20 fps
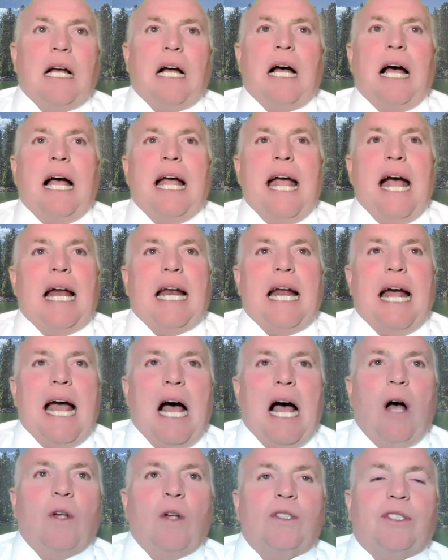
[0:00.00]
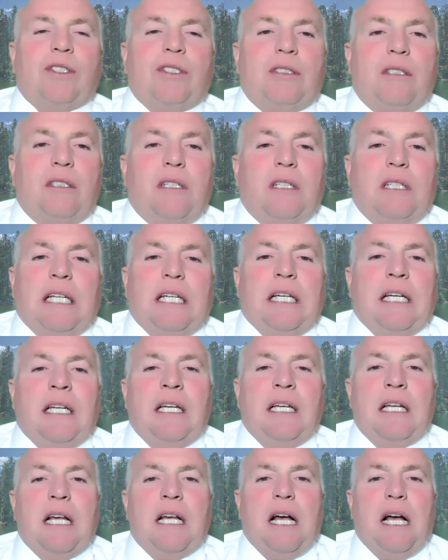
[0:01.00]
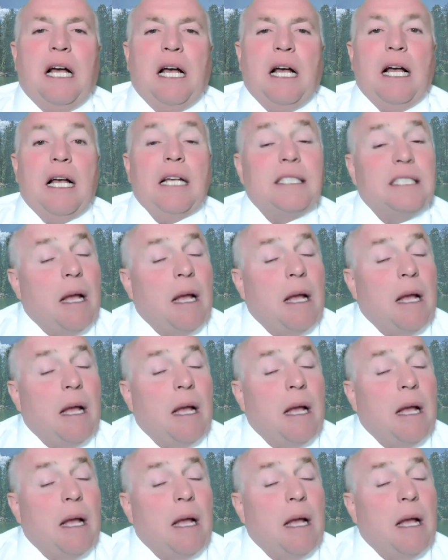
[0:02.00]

I had a house in a